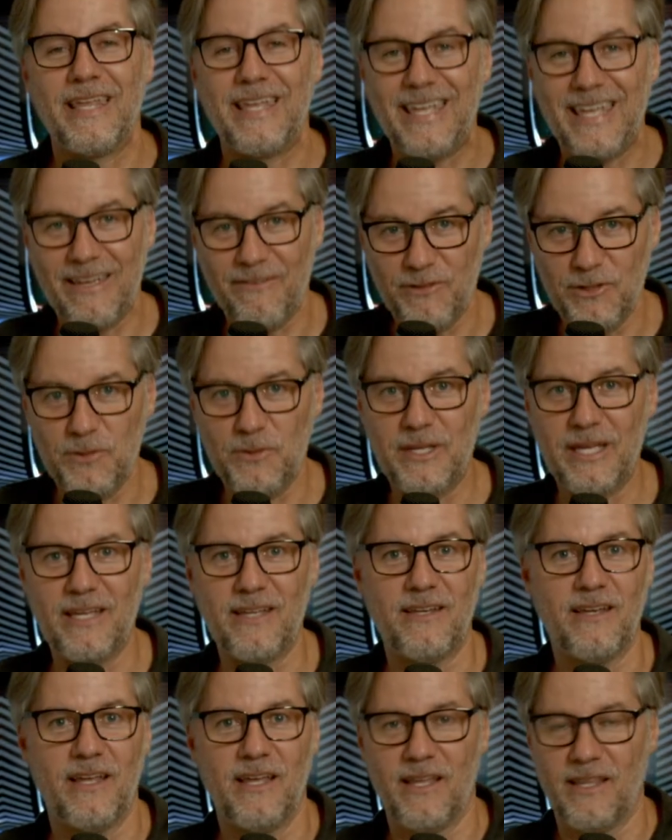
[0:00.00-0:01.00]
If you
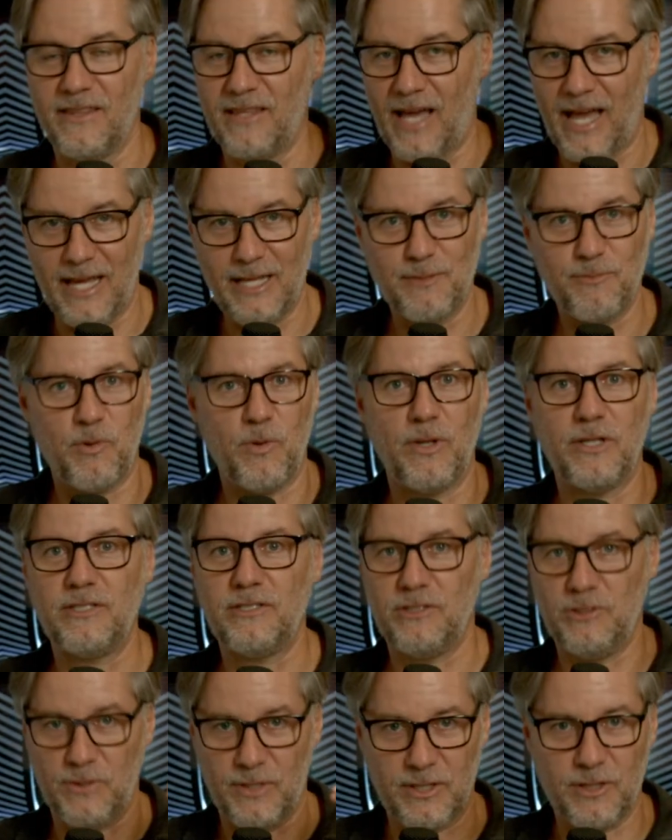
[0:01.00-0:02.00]
get the highest points,
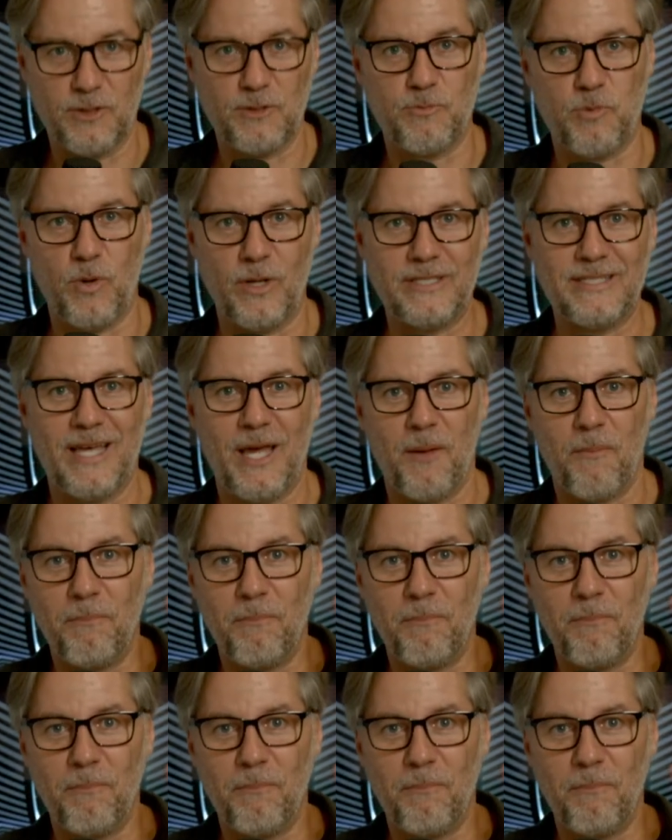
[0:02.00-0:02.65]
you get those points.